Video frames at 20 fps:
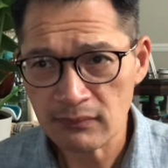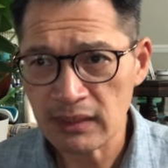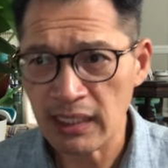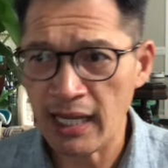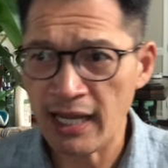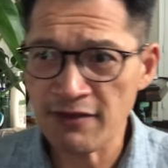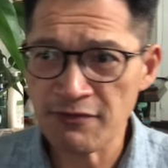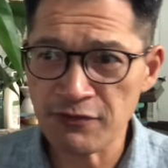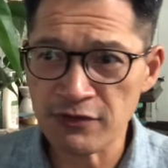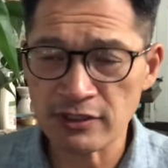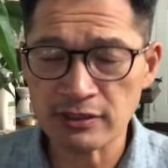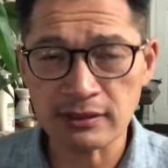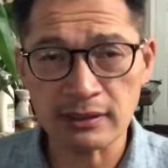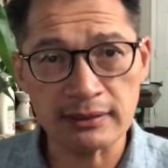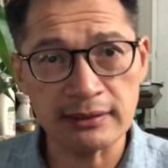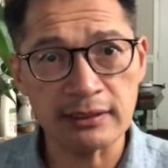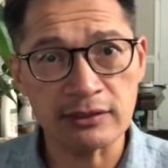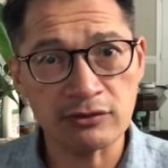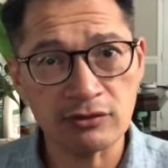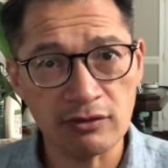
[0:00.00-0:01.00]
I figured that
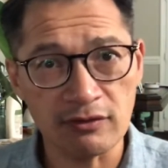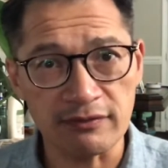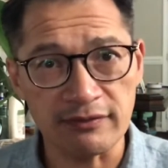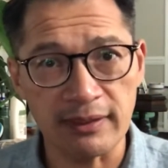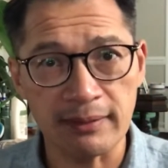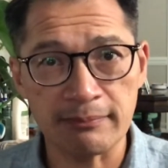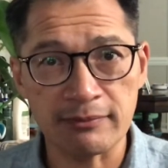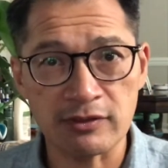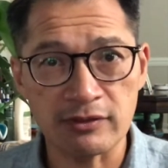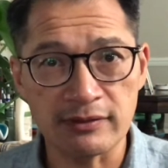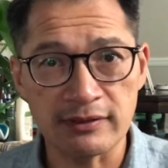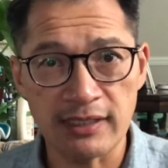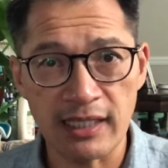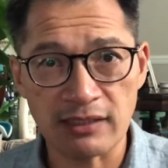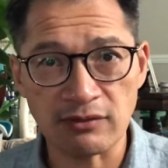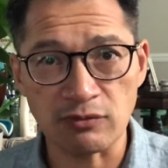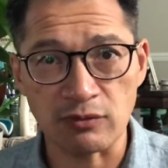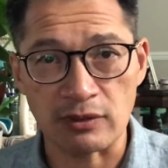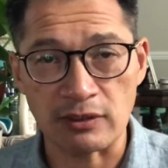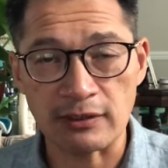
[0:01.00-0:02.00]
the two of them could
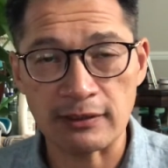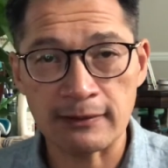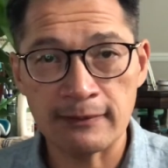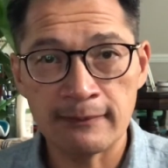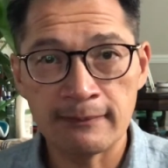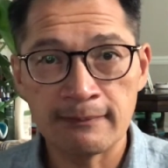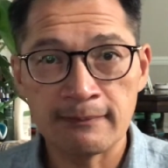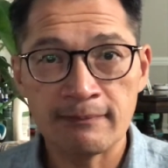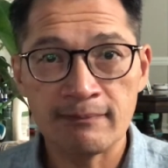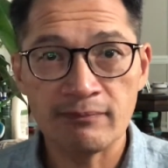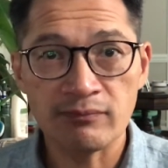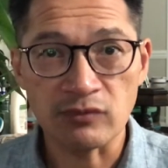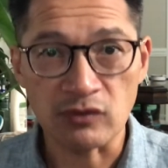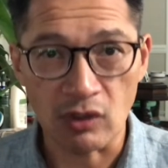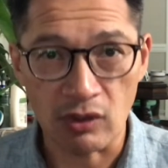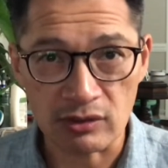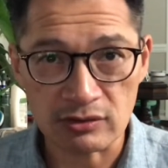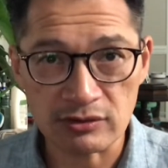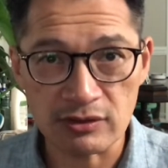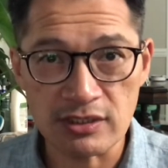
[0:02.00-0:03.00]
network,
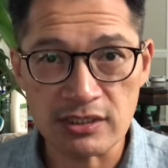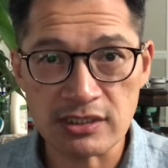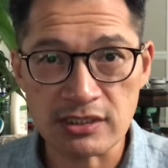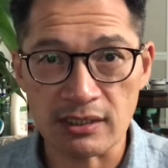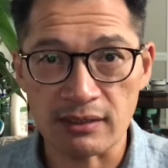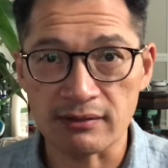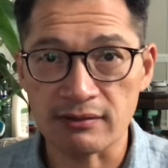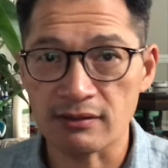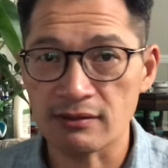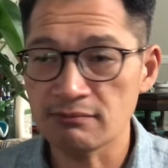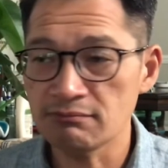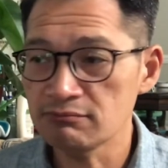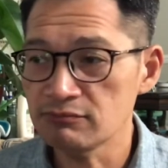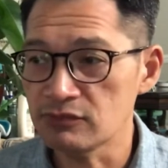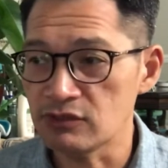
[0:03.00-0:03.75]
talk to each other.